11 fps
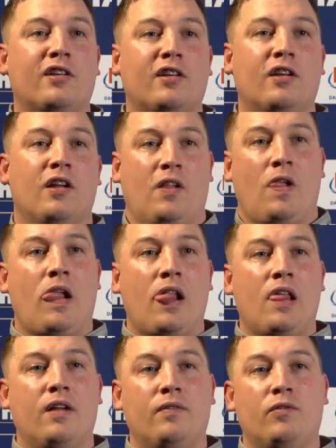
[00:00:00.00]
And
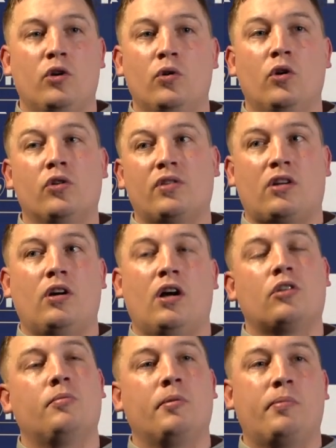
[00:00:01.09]
who knows, I
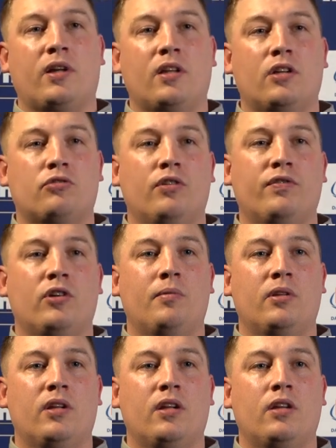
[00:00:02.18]
could be picking that trophy up
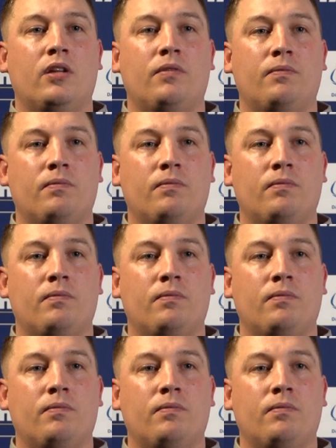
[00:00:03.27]
at the end of it.